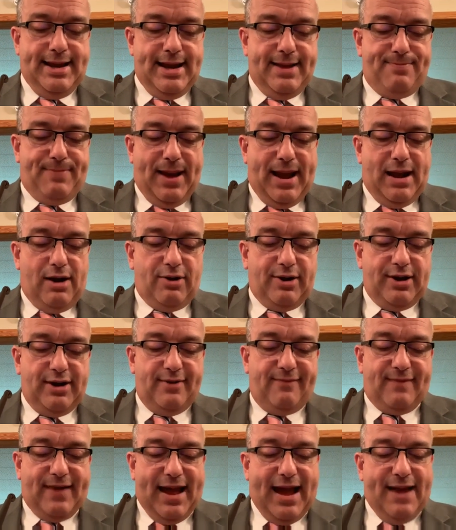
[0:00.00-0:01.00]
He had power
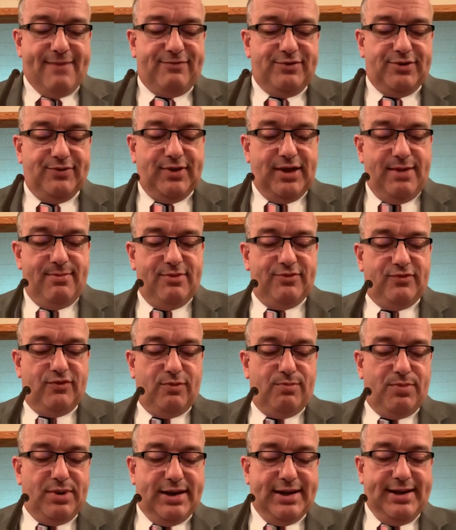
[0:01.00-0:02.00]
to give life unto the
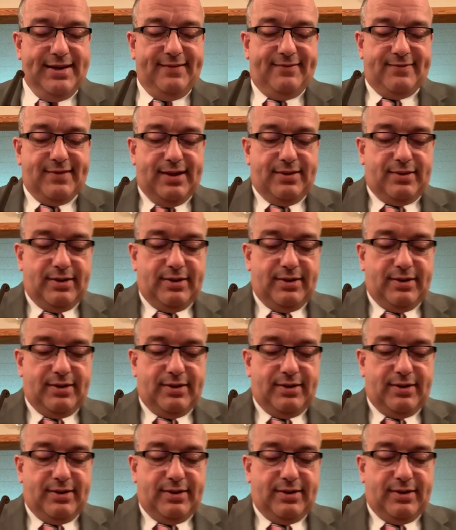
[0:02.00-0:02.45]
image of the beast,